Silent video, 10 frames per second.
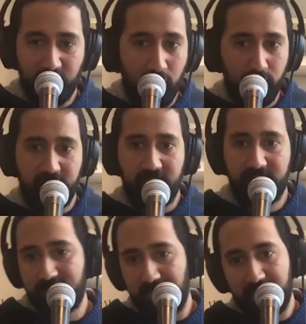rowdy.
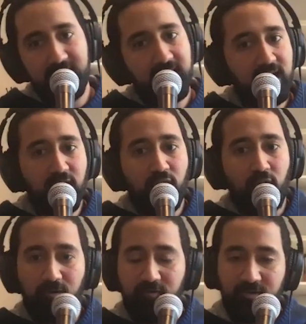It's like
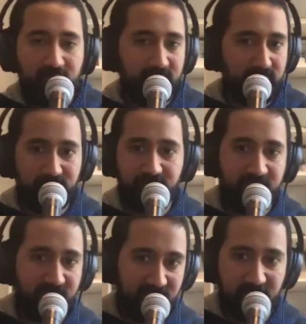often
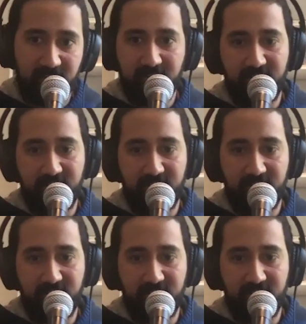dissonant.